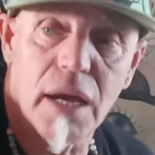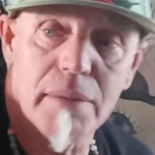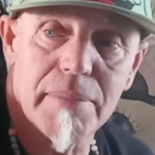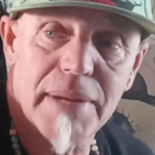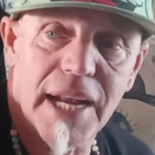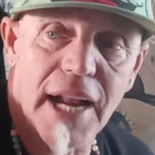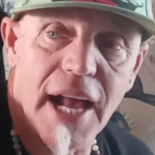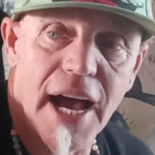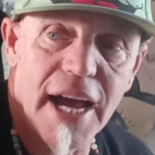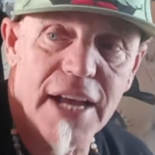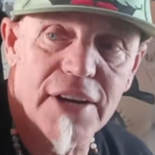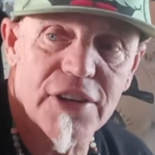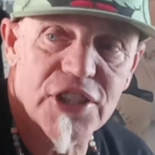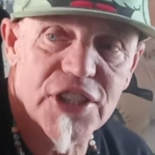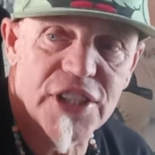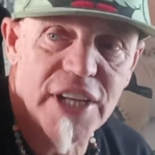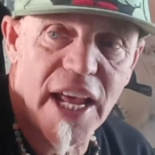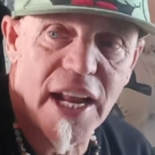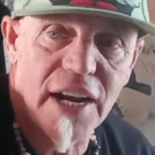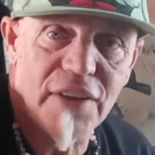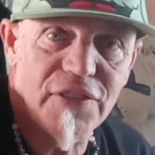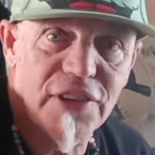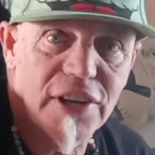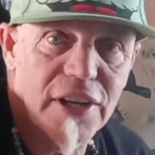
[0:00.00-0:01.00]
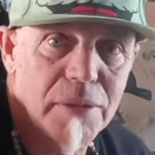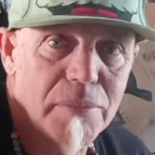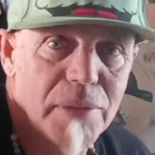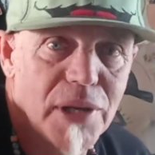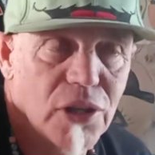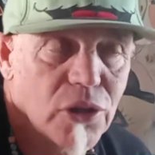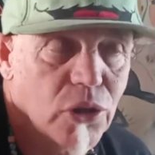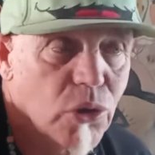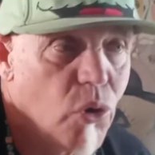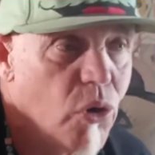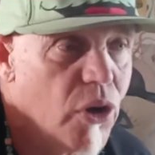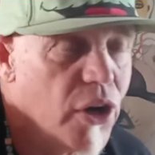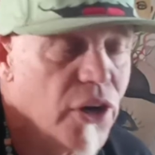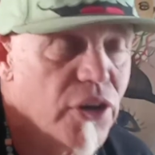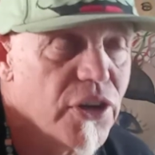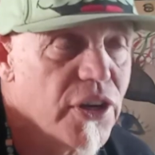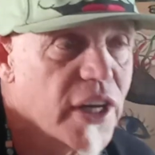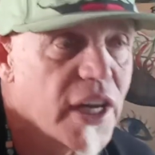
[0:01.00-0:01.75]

I mean, I understand if you're going to be a lawyer,